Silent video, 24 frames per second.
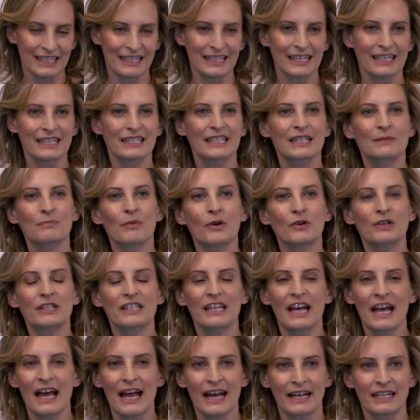And I spoke
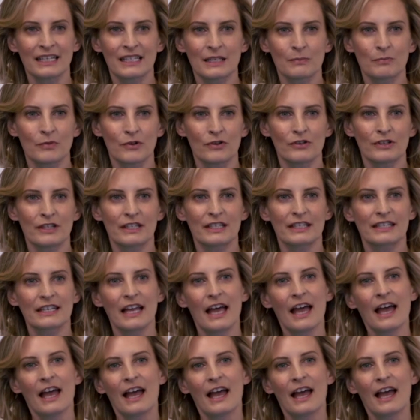to experts.